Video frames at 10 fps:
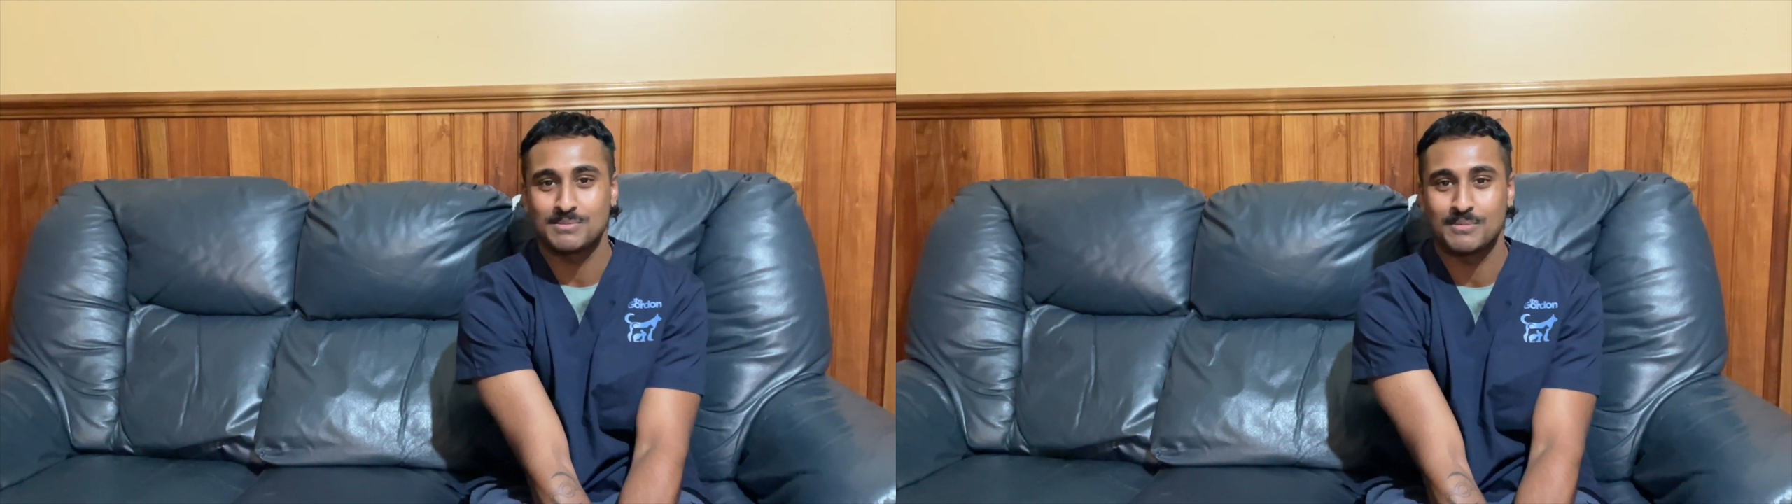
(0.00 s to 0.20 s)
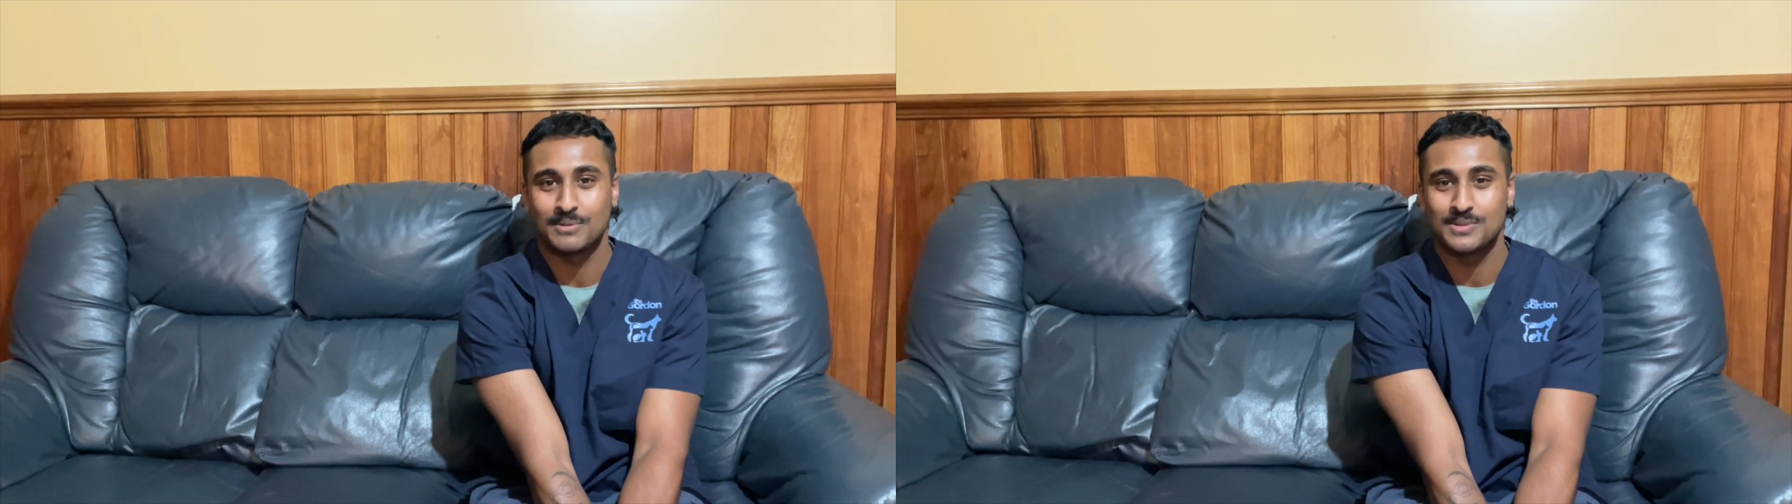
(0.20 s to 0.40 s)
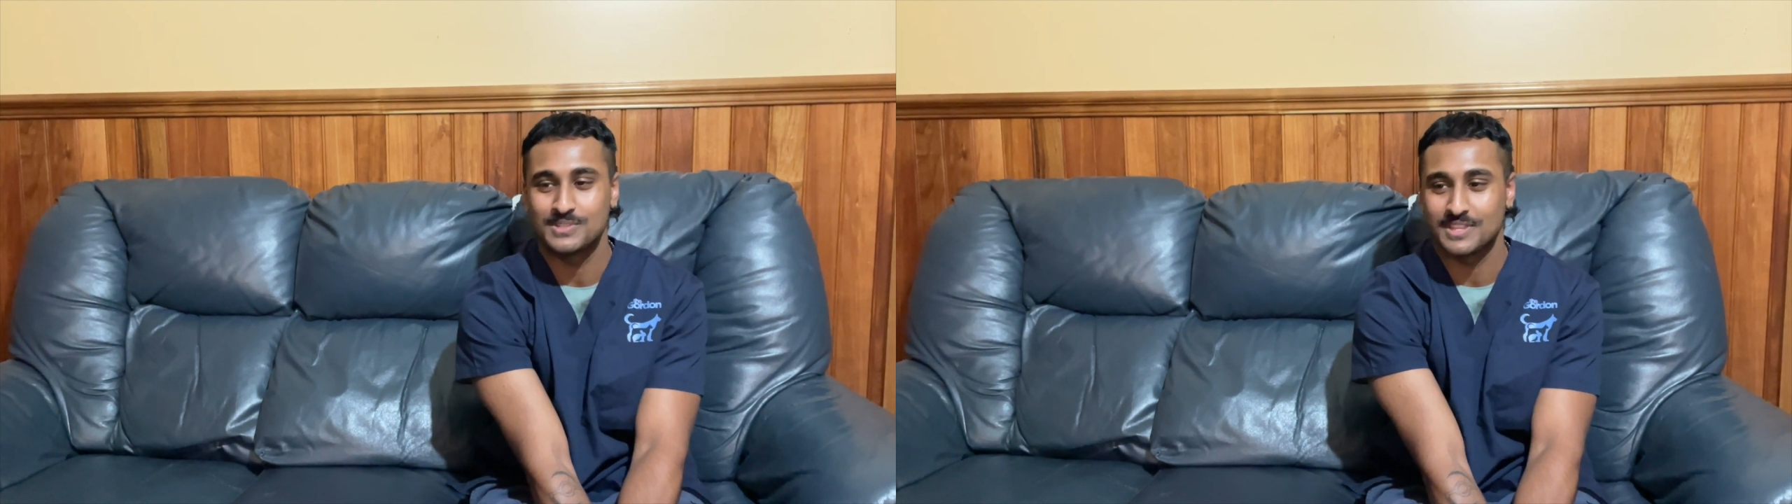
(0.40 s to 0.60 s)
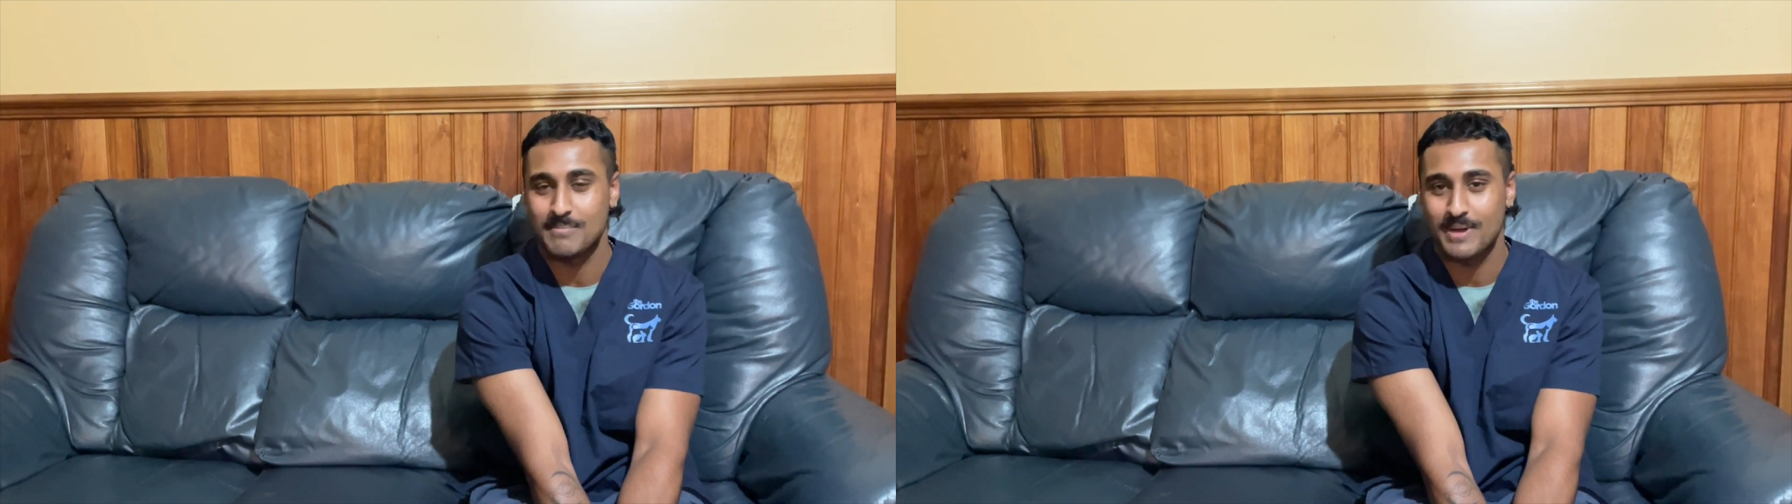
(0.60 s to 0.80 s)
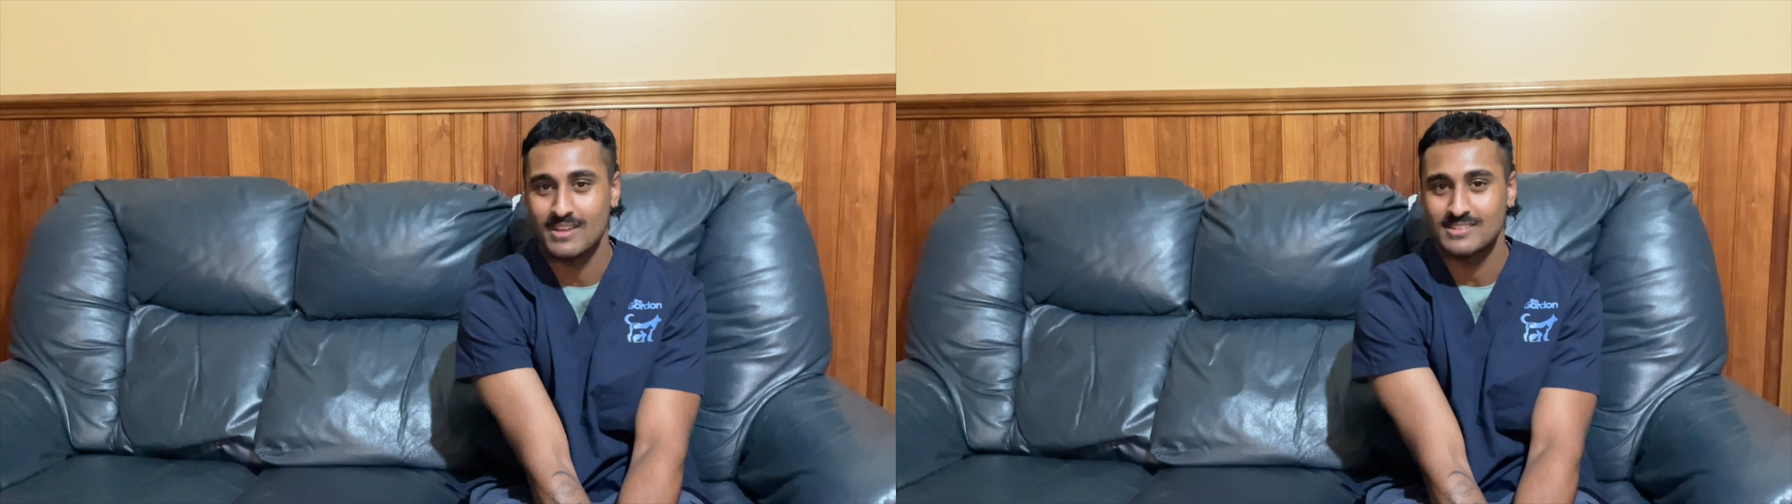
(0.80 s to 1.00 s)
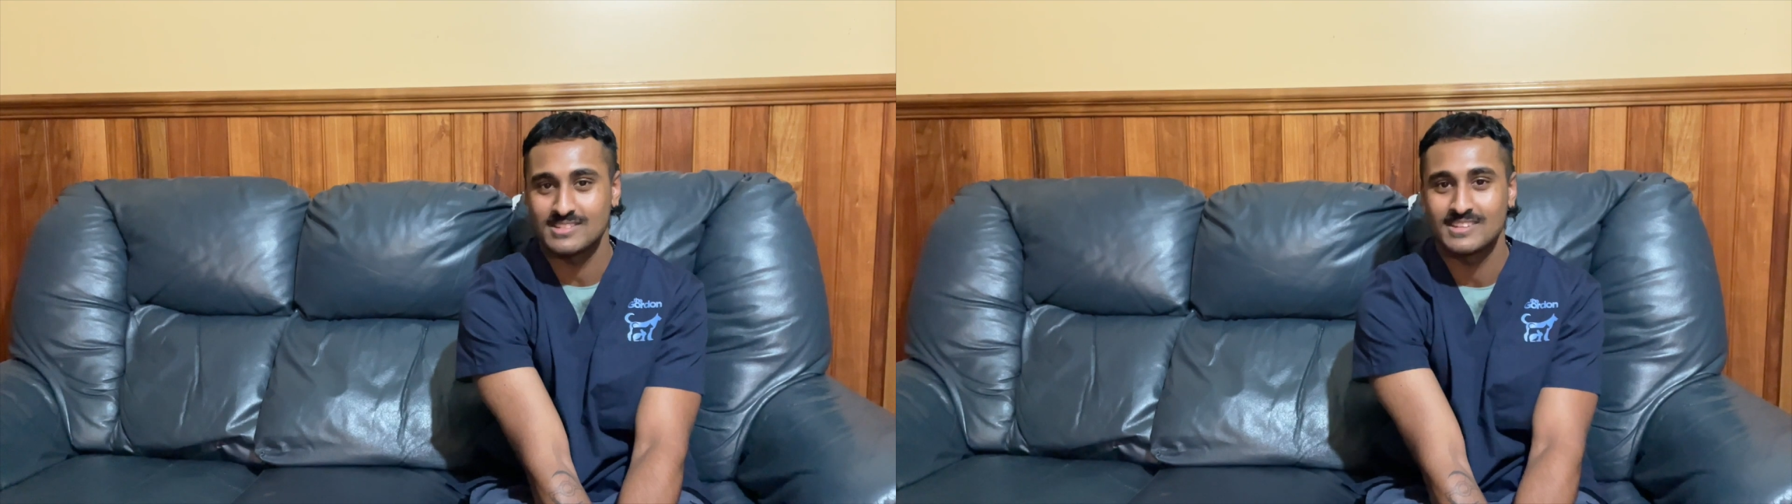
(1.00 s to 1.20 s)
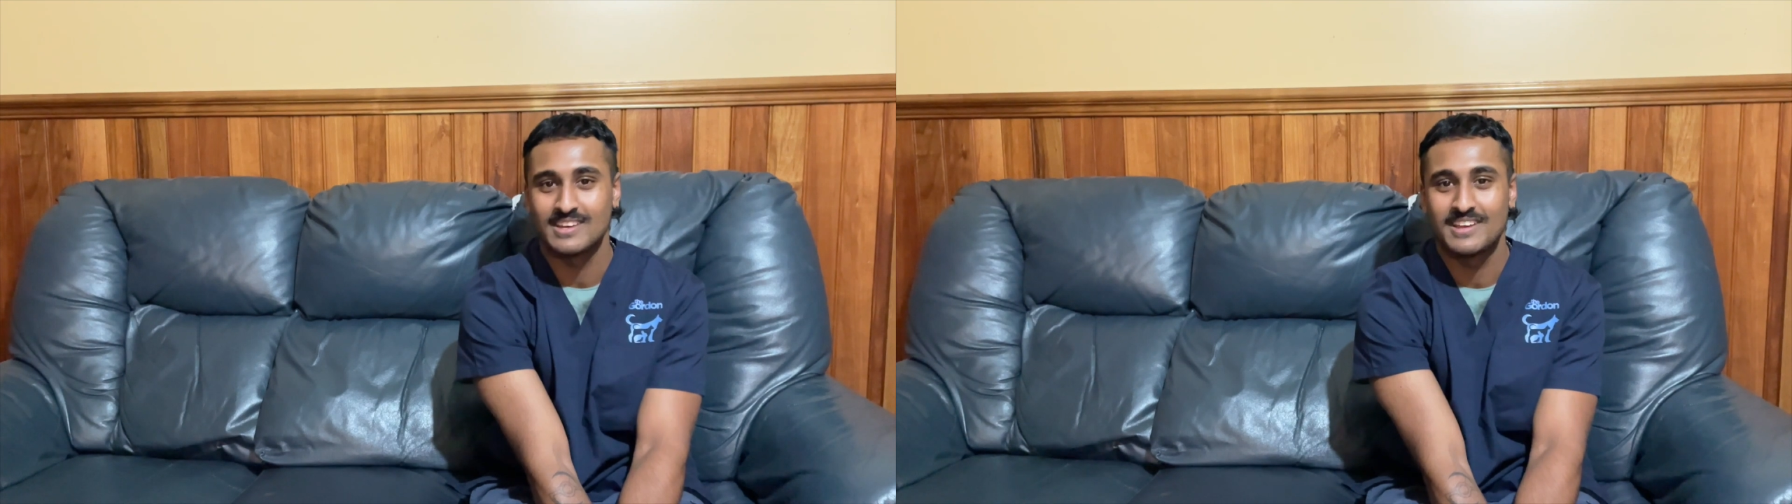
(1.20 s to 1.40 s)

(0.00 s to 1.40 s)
people losing their pets.